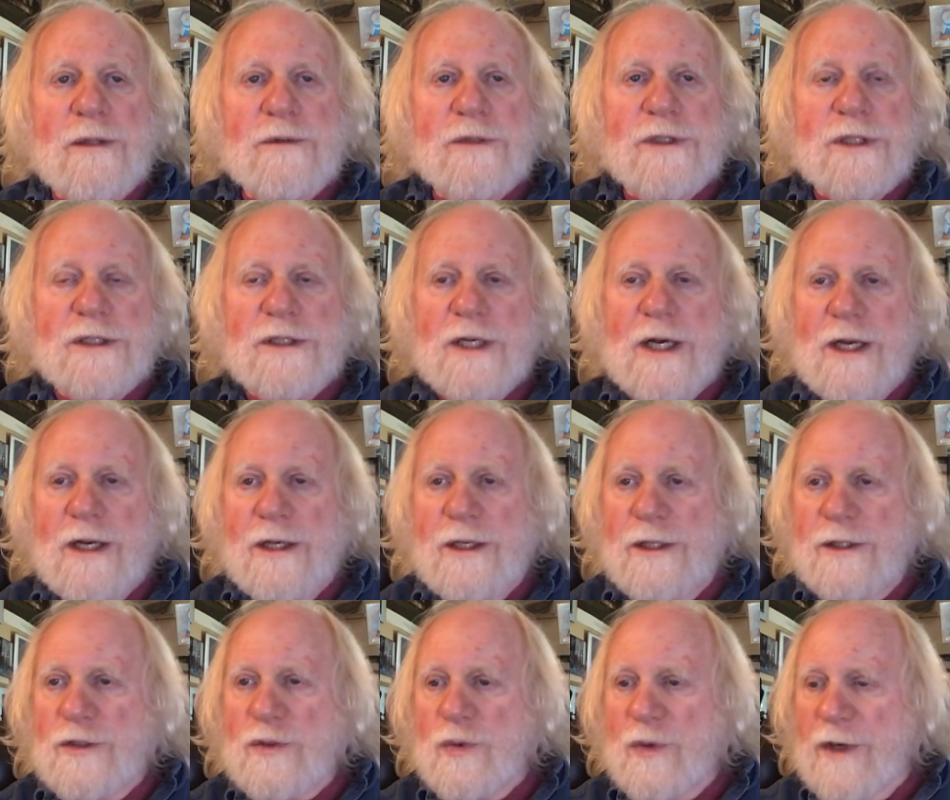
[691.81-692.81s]
It was
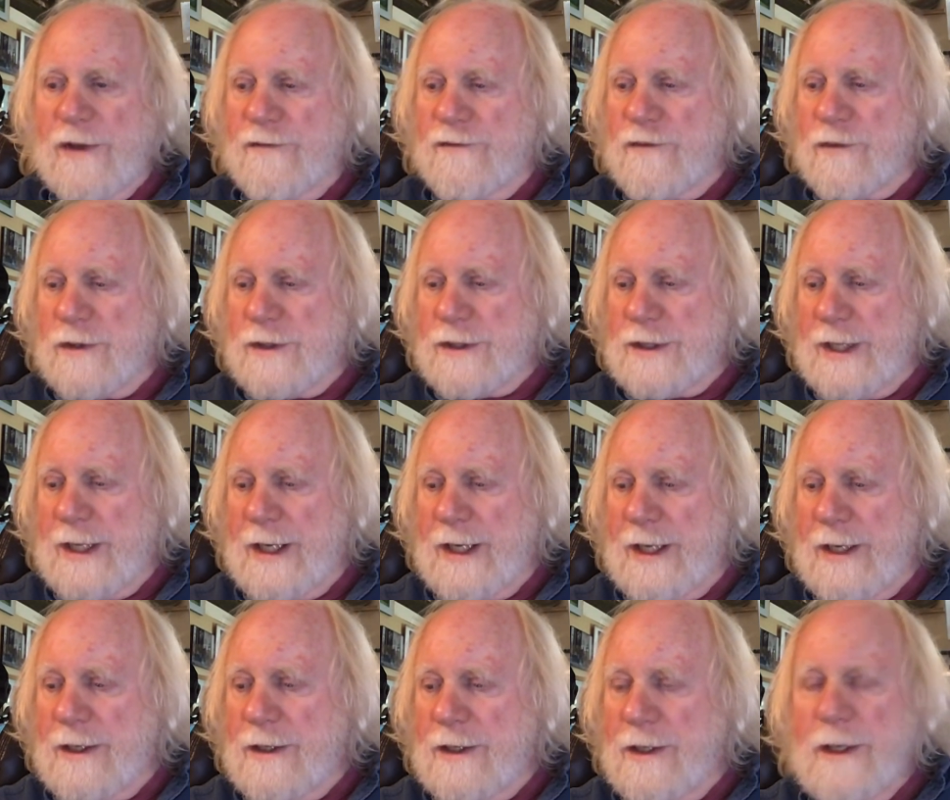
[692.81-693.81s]
decided in
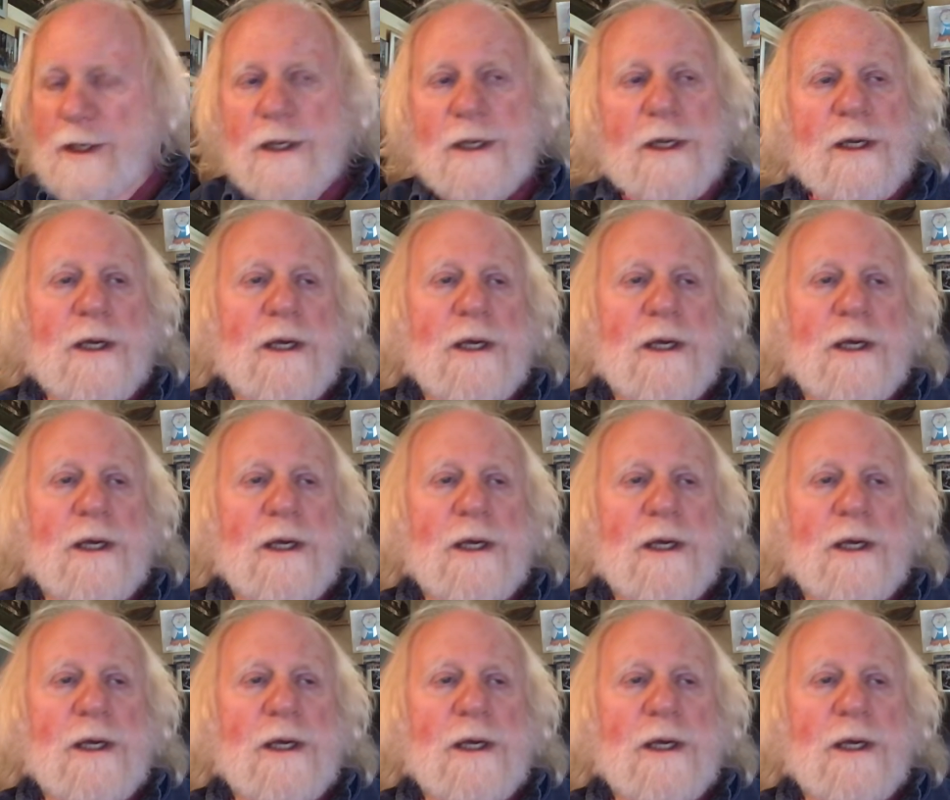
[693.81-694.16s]
2014.